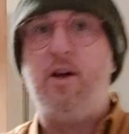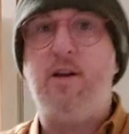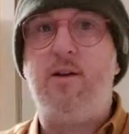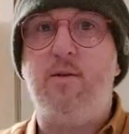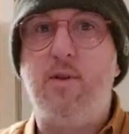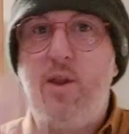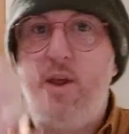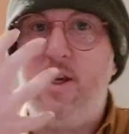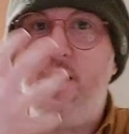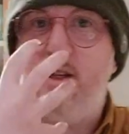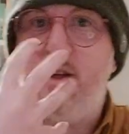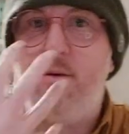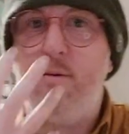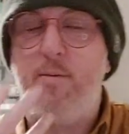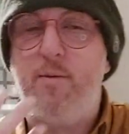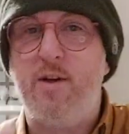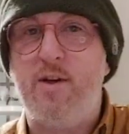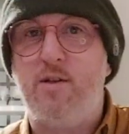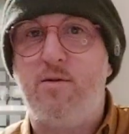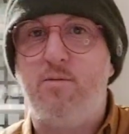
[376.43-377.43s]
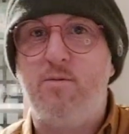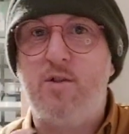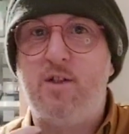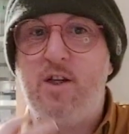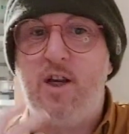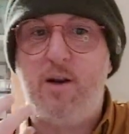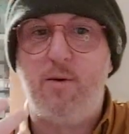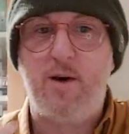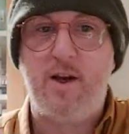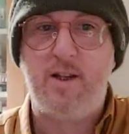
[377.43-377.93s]
The thing is, I'm a bit
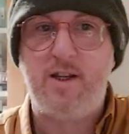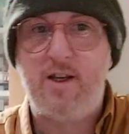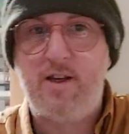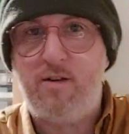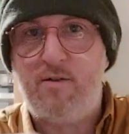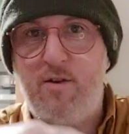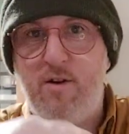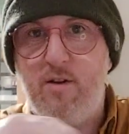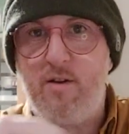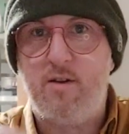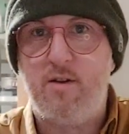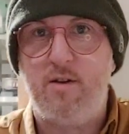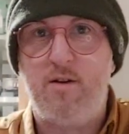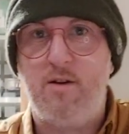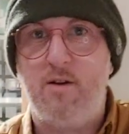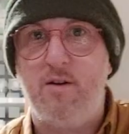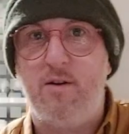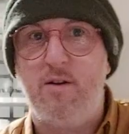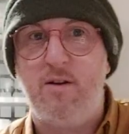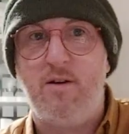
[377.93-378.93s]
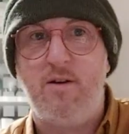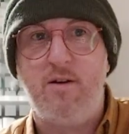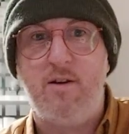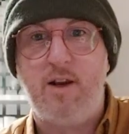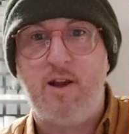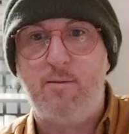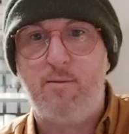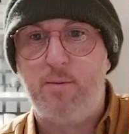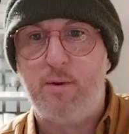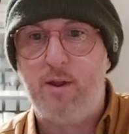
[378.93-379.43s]
silhouetted. I've got the
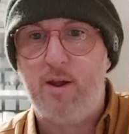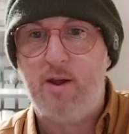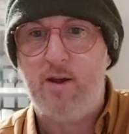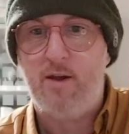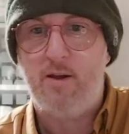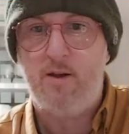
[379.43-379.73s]
lamp there.